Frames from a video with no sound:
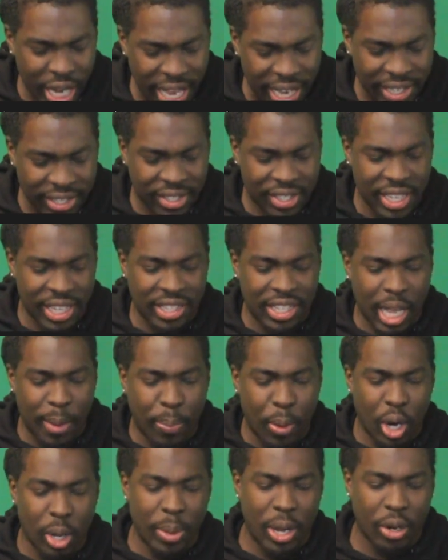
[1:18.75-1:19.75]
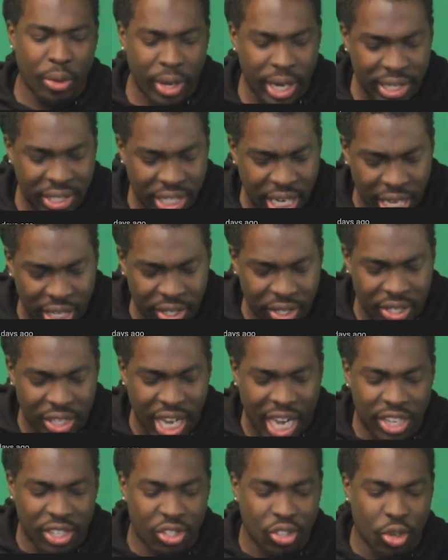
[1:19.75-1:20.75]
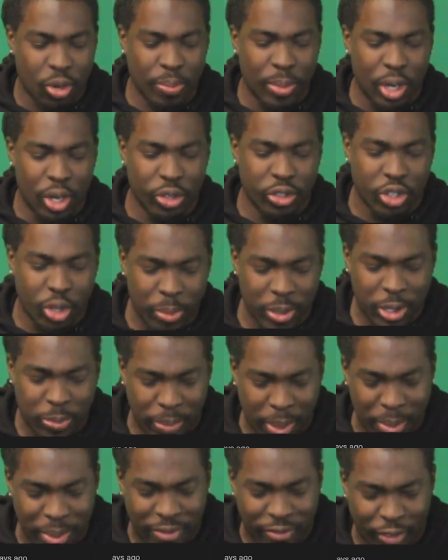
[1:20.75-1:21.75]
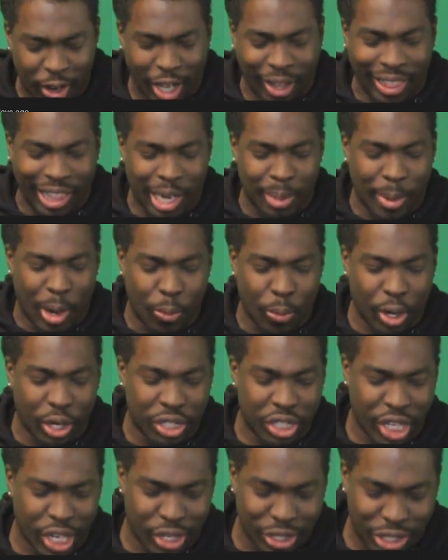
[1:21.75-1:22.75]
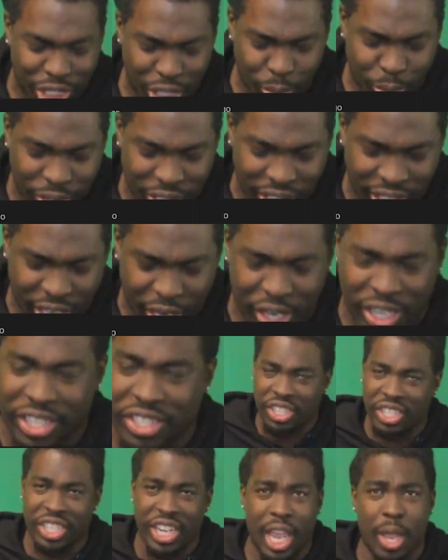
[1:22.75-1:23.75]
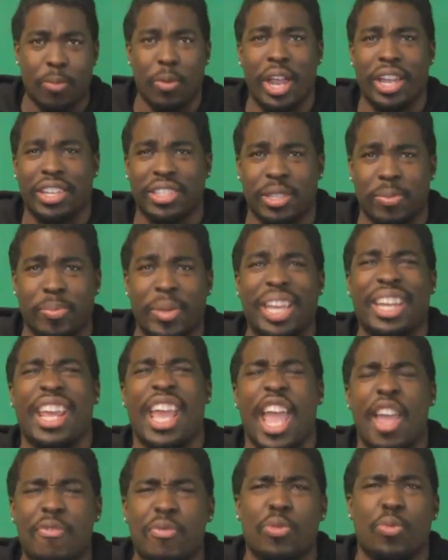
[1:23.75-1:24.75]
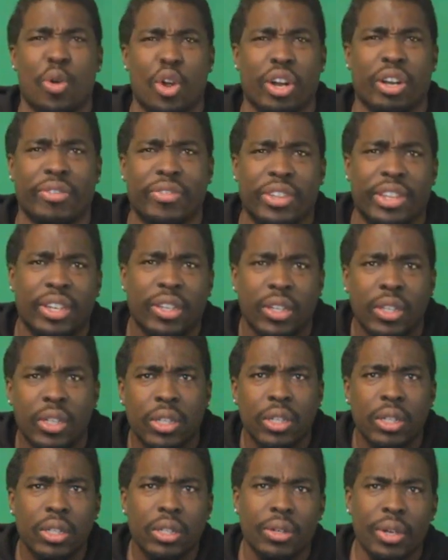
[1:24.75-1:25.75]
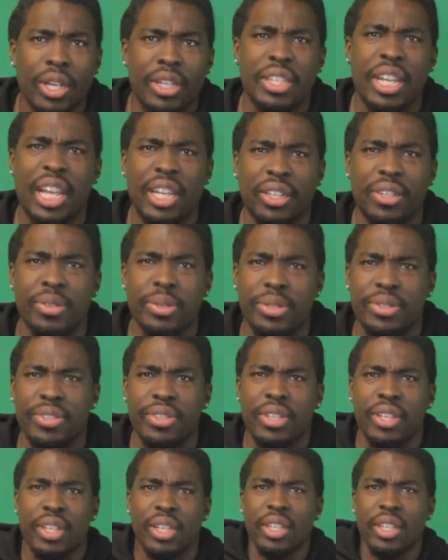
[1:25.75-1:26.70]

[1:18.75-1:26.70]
X says that part about Grant Taylor and dinosaur bones almost made me fall out of my work chair. Shit was hilarious. You're damn right, because I meant every word of it. Grant Taylor's.